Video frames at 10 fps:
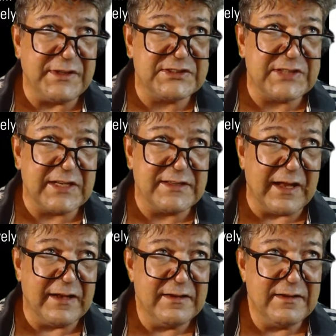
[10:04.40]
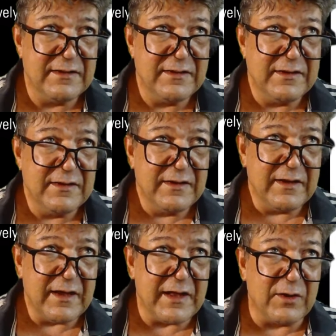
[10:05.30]
said that
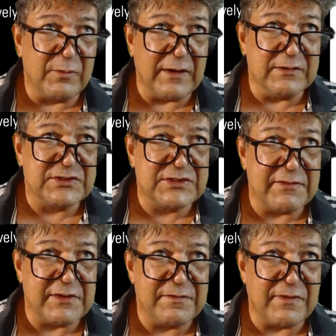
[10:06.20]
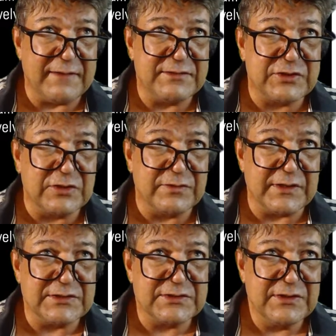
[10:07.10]
at around 75
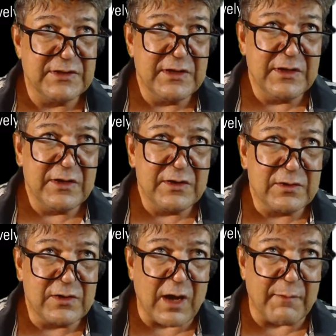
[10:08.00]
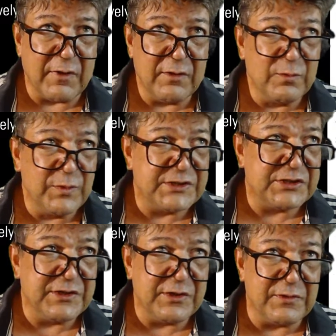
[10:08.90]
servings, comma, which
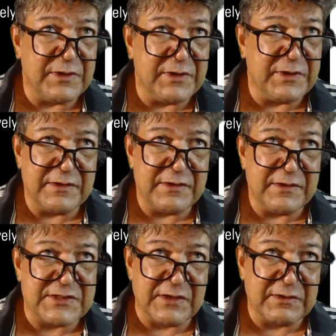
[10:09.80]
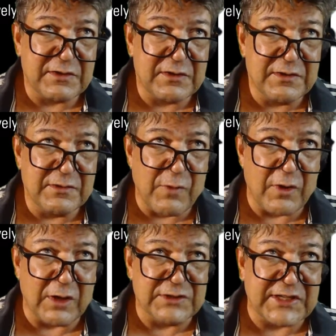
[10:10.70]
you don't need this is a
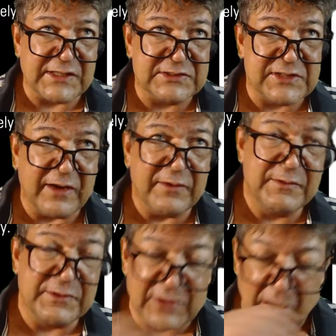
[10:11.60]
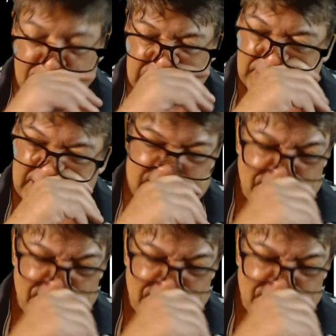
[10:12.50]
run-on sentence now with commas placed,